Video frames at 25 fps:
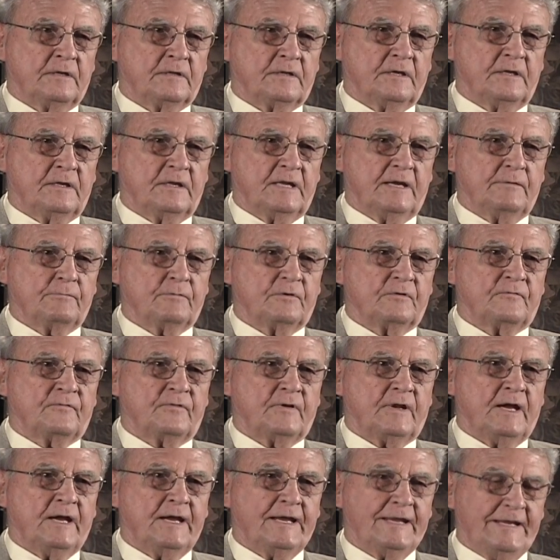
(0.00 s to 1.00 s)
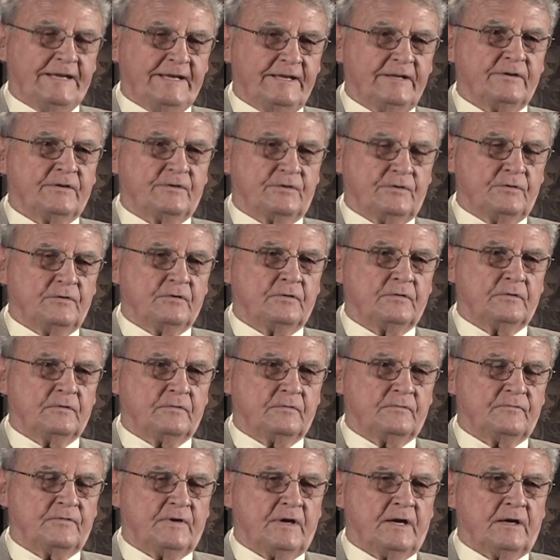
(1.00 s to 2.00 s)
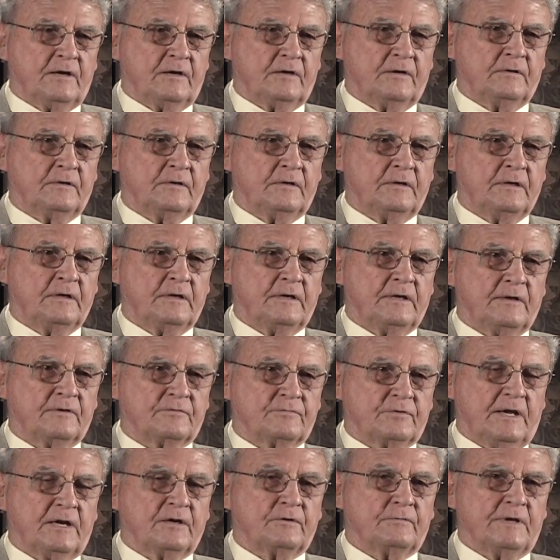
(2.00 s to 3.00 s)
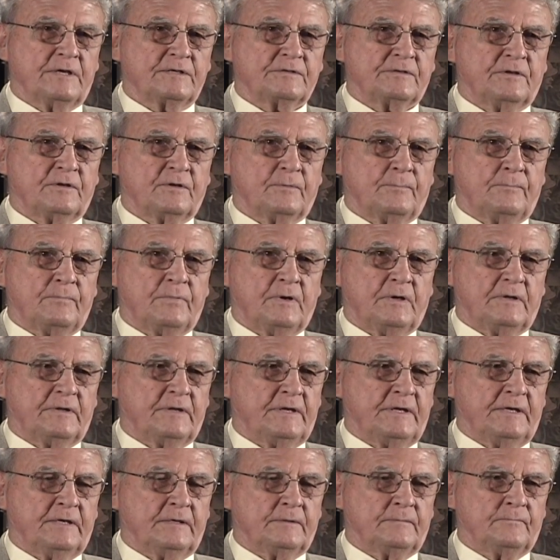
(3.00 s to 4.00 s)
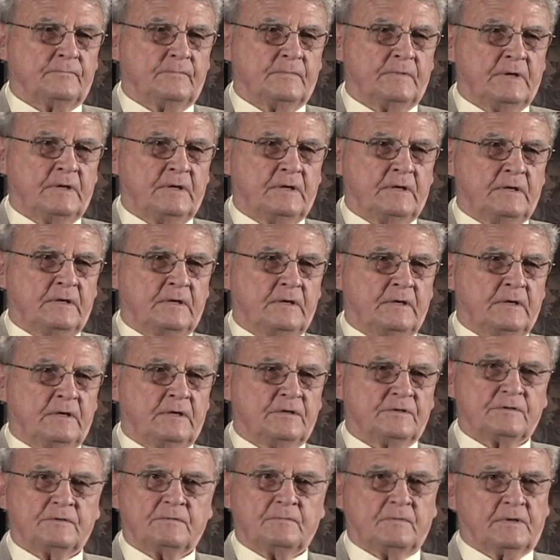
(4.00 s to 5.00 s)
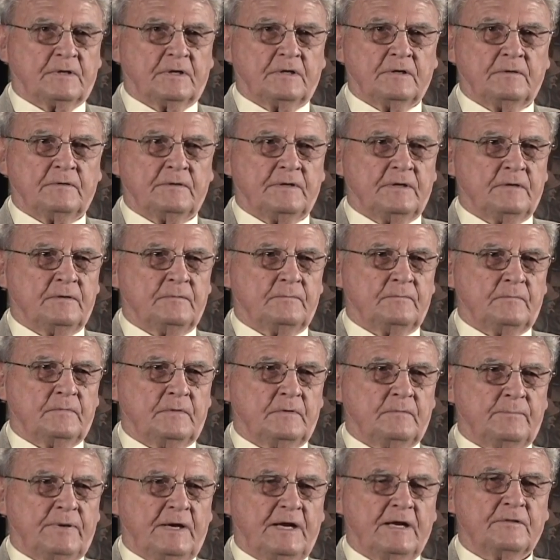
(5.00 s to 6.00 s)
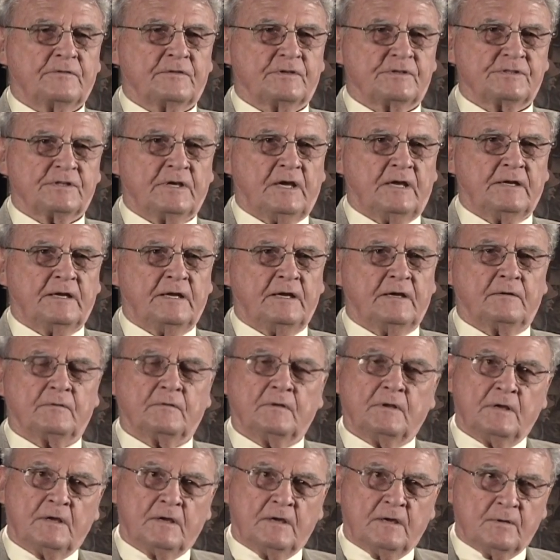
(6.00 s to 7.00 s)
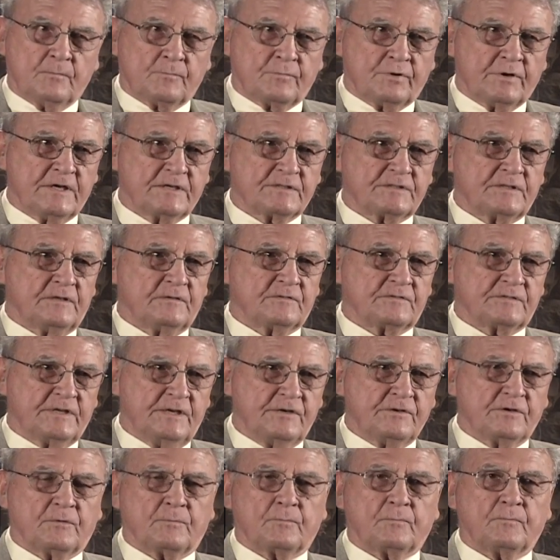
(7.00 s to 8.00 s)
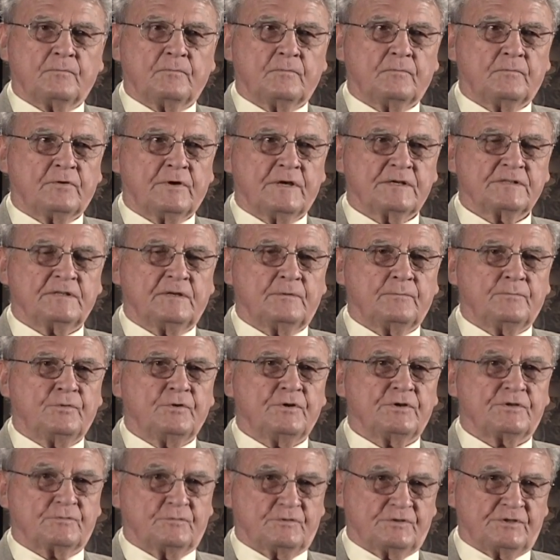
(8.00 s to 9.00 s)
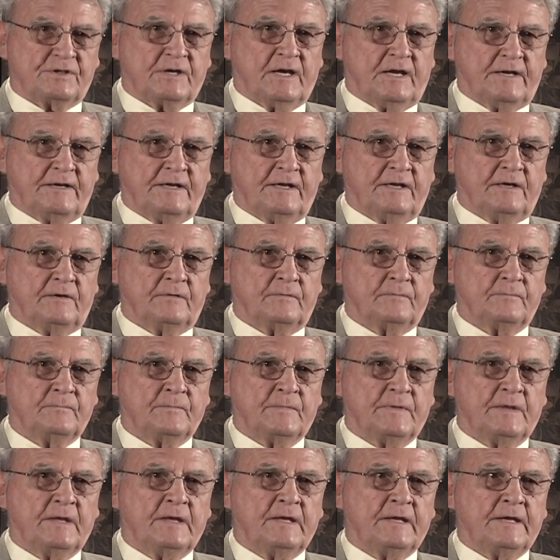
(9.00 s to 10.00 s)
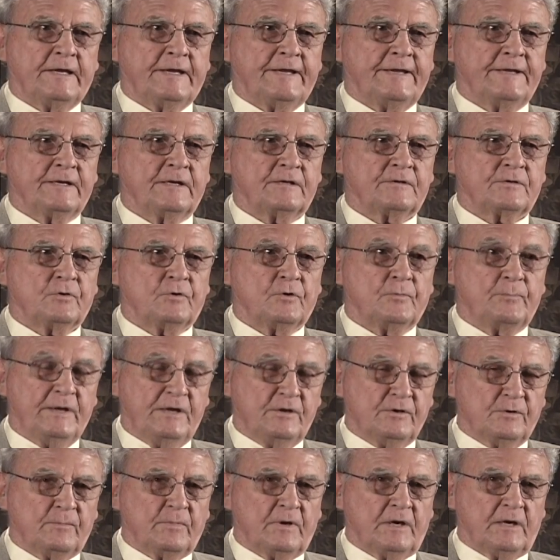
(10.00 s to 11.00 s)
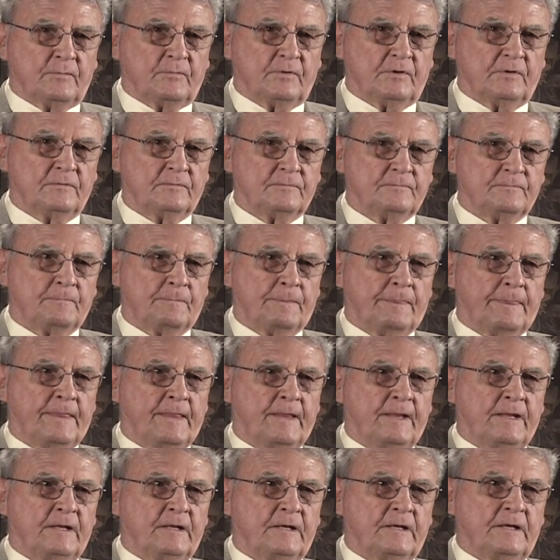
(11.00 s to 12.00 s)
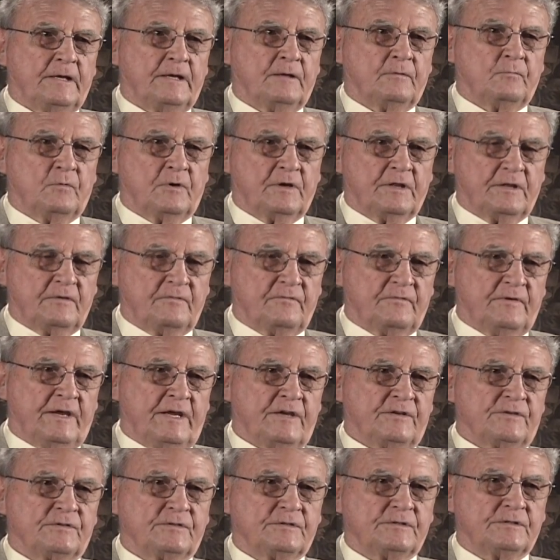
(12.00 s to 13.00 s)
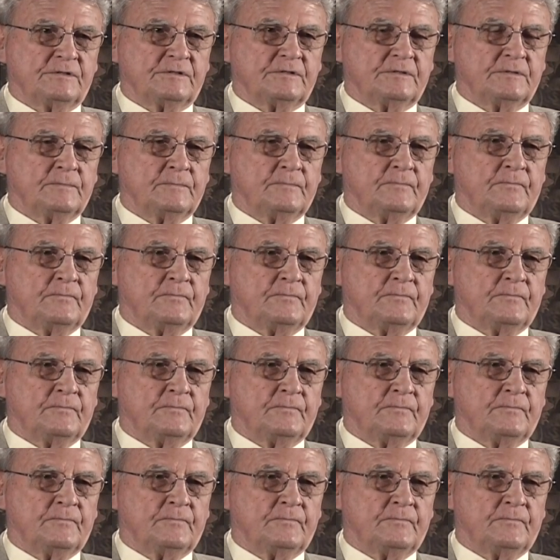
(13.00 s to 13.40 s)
then they would fly in to fire and try to rescue the, the, um, the, the pilot that shot down. President, senior President Bush was shot down in a torpedo bomber in one of the invasions.